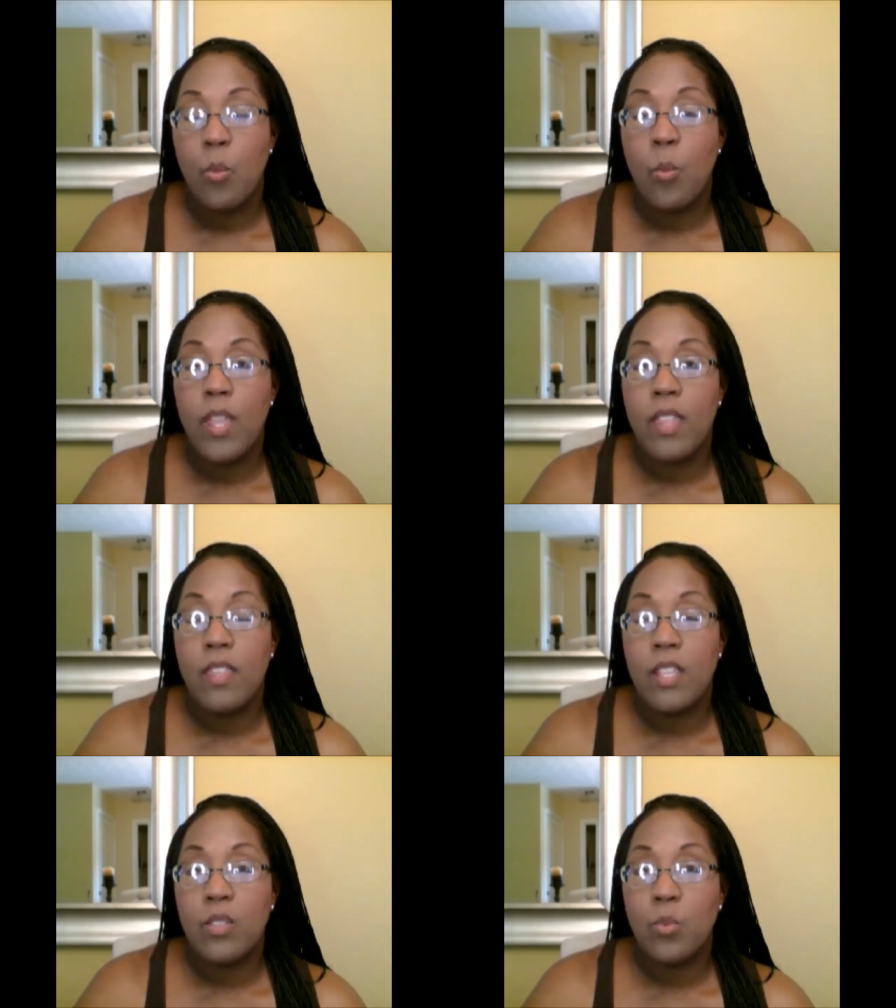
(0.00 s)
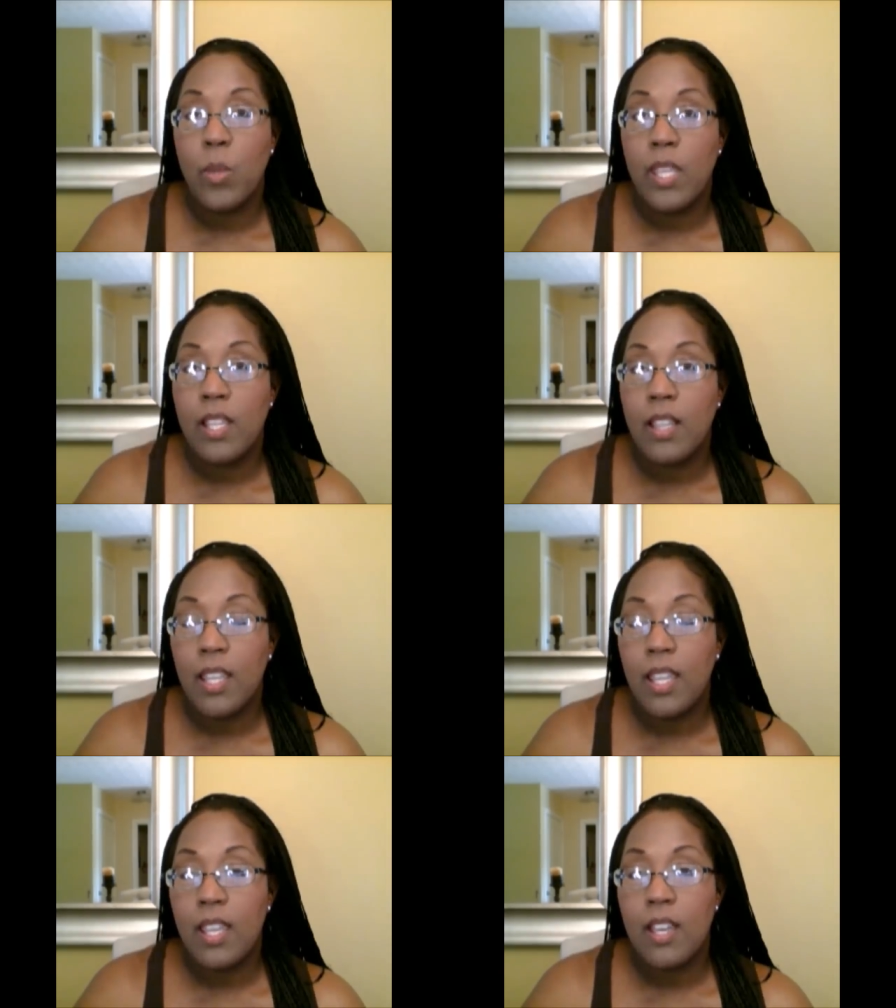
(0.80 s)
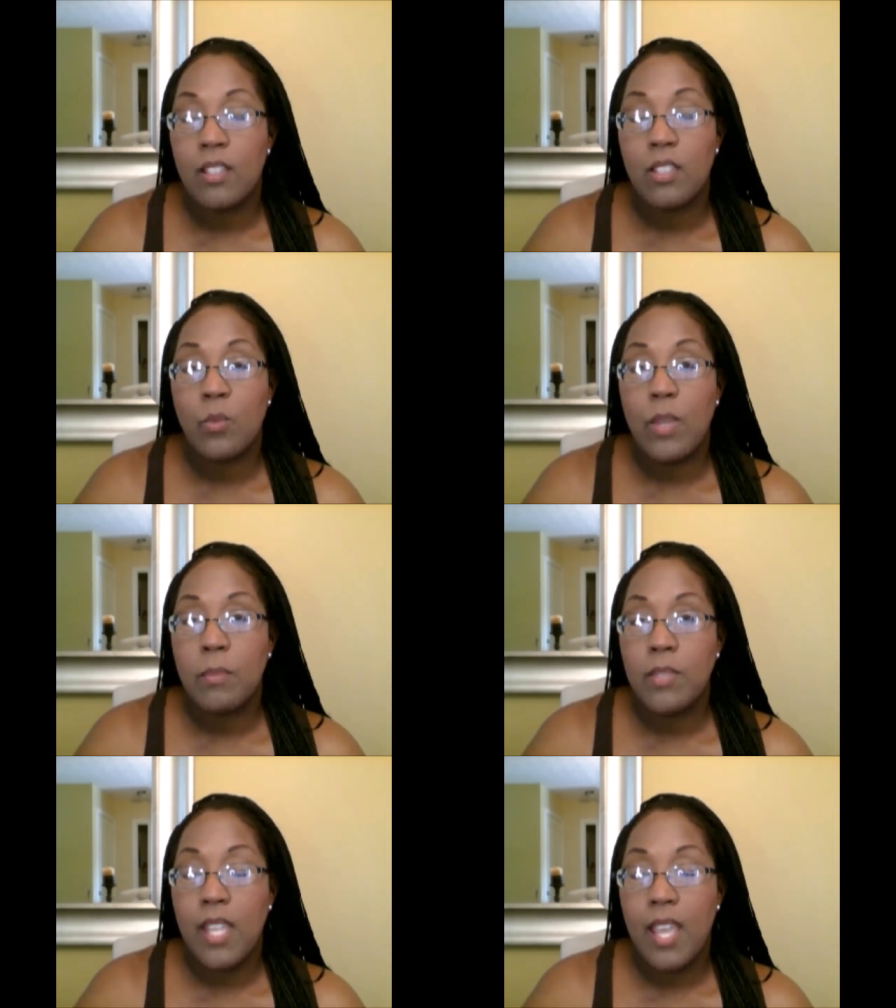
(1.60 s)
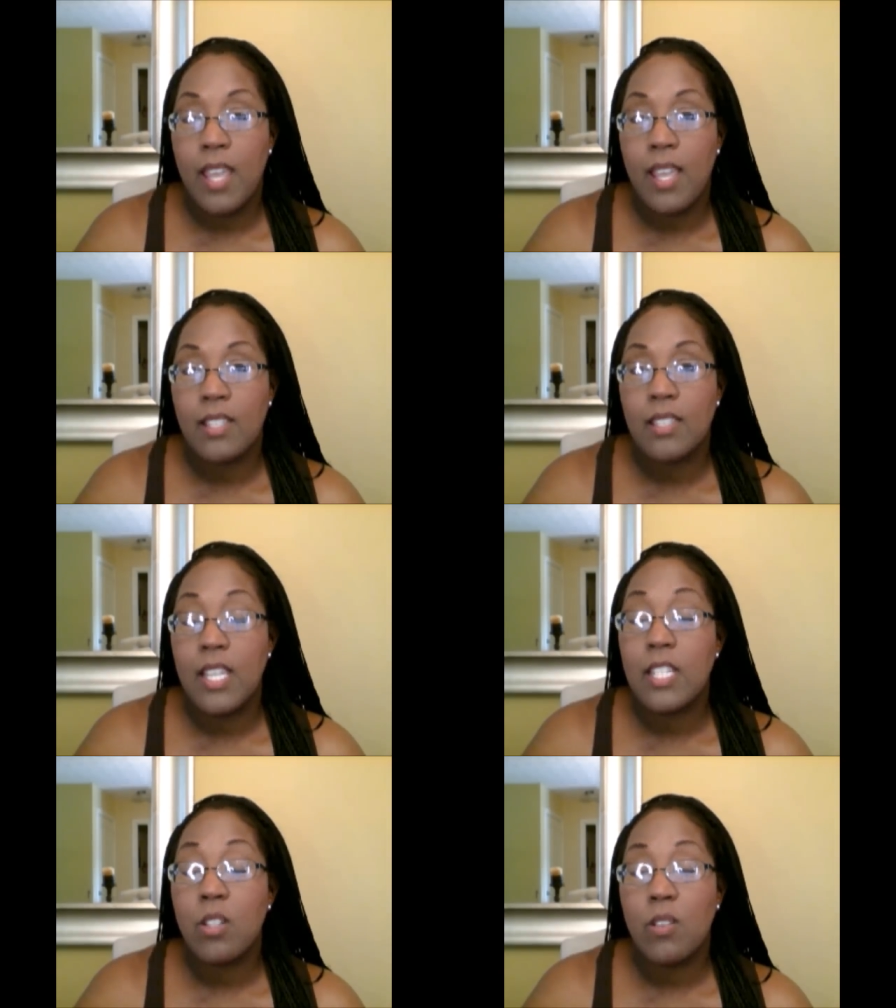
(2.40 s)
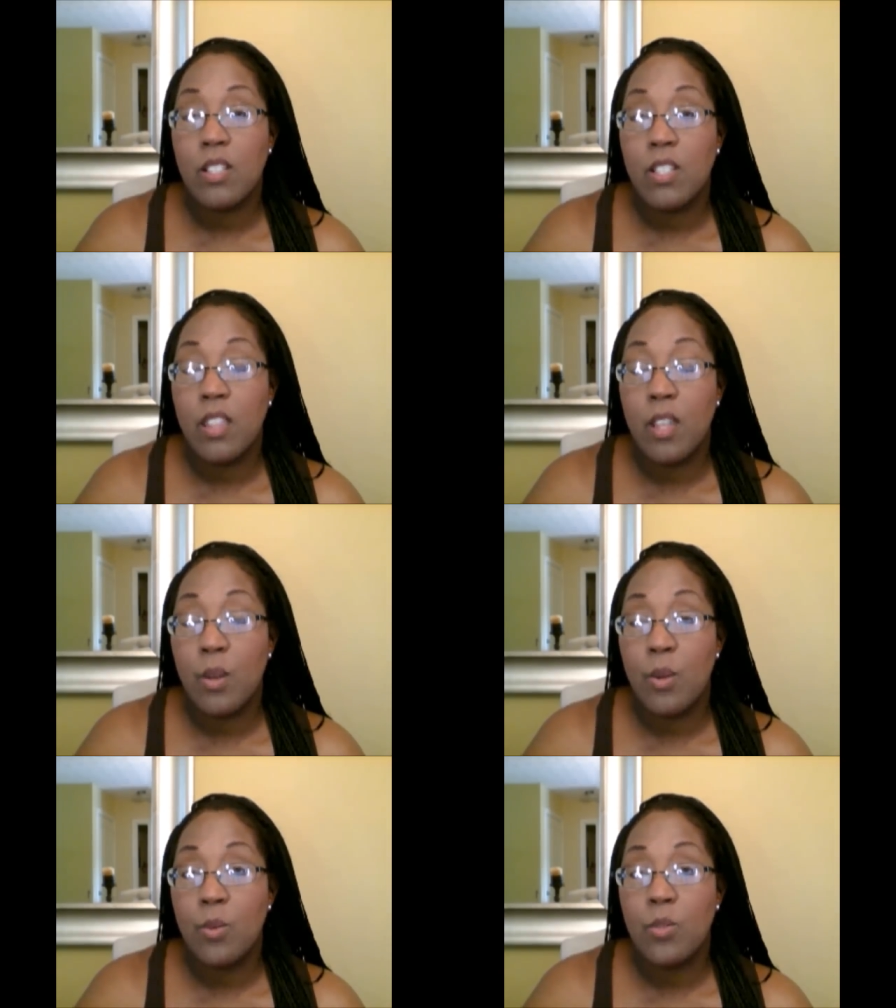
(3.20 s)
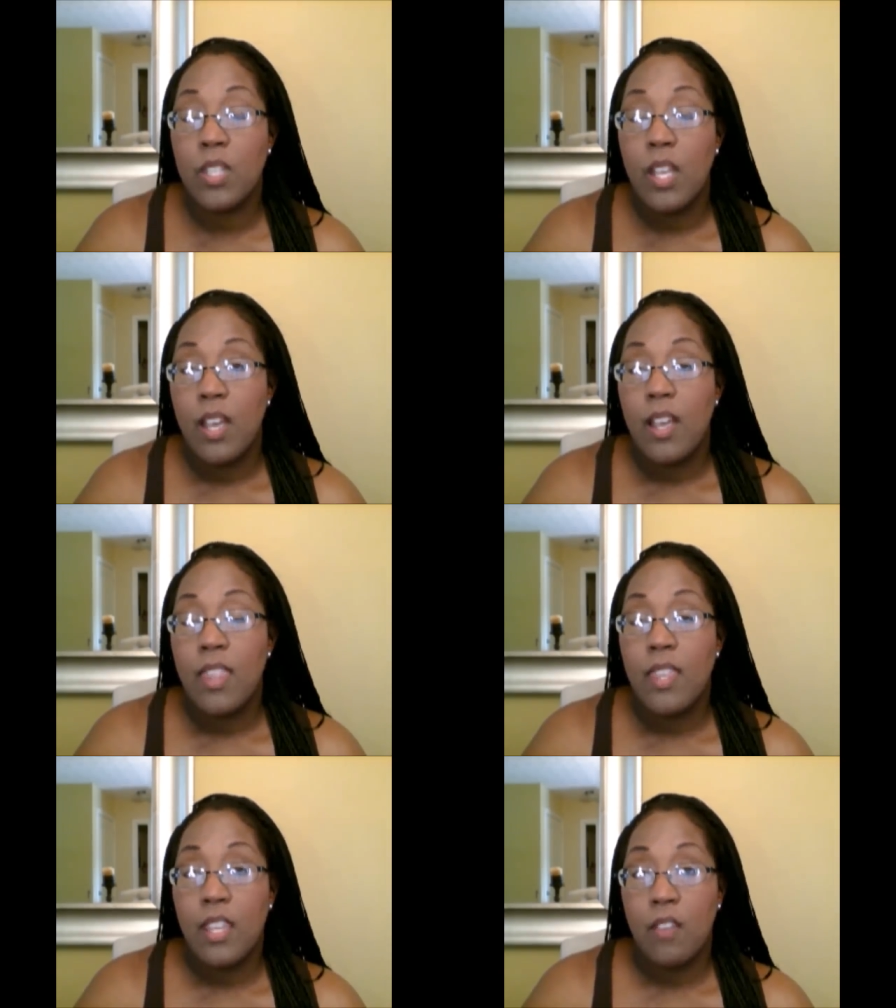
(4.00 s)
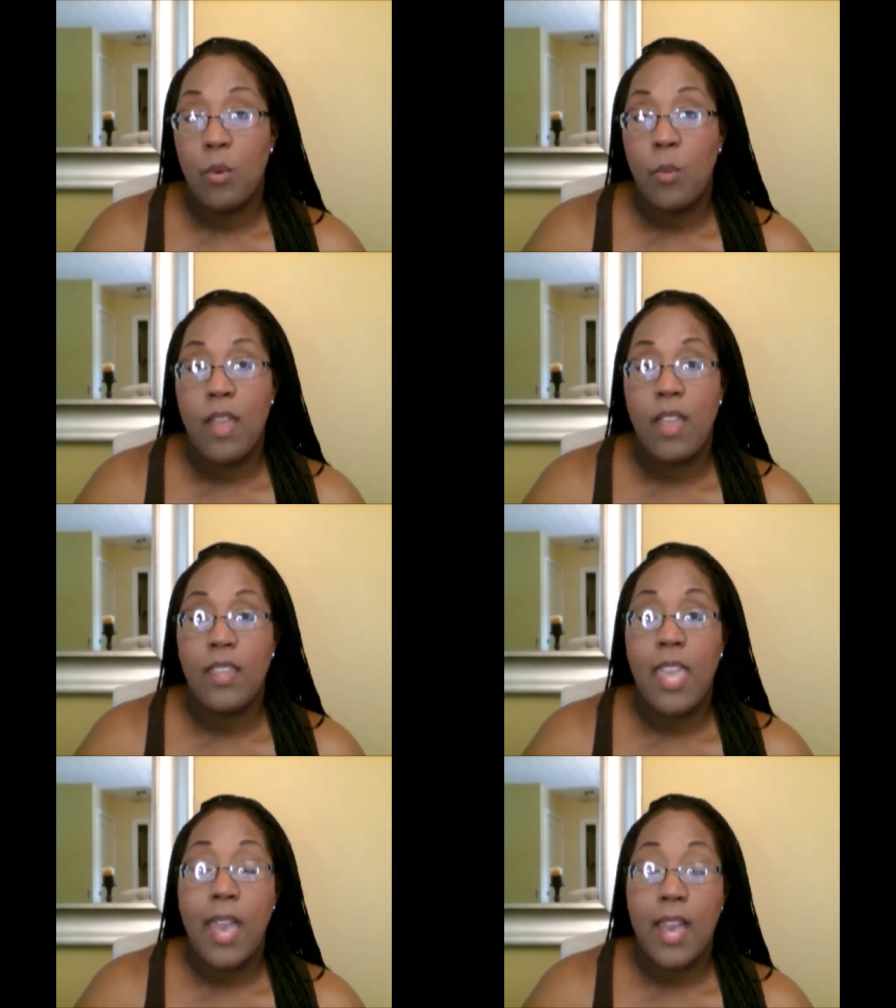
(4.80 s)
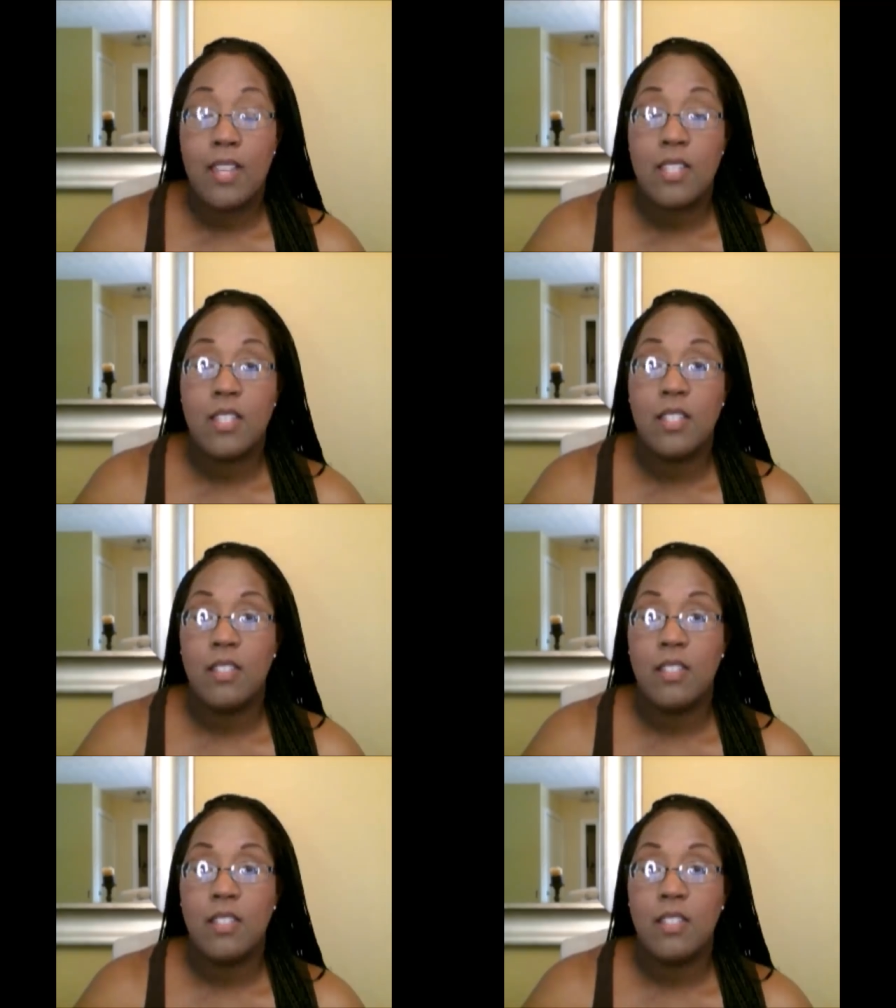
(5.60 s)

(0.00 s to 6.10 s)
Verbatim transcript: win these weekly sweepstakes, enter into those, and they give away cash.